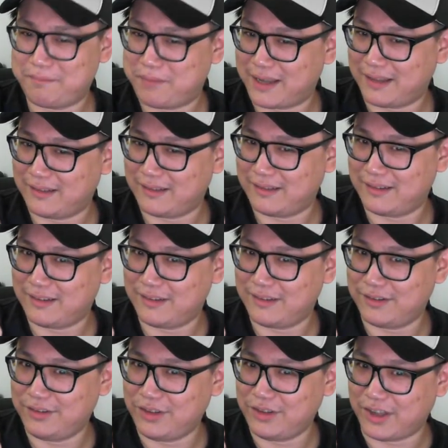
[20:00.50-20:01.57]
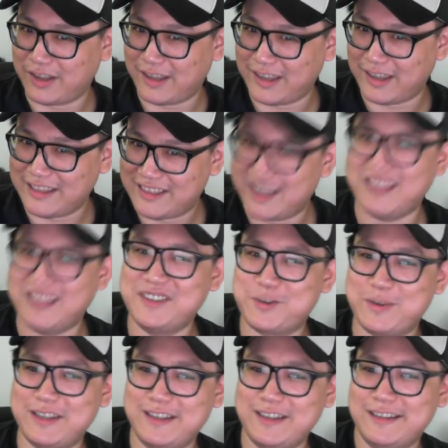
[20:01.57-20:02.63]
but not
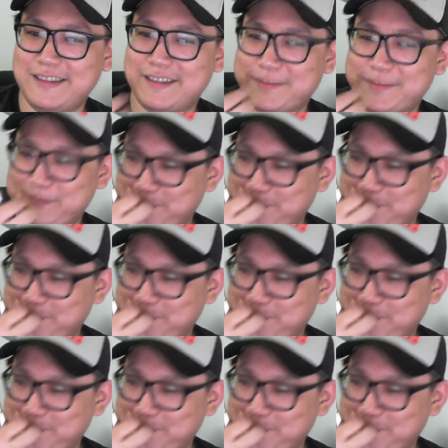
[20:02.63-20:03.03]
intense sweetness.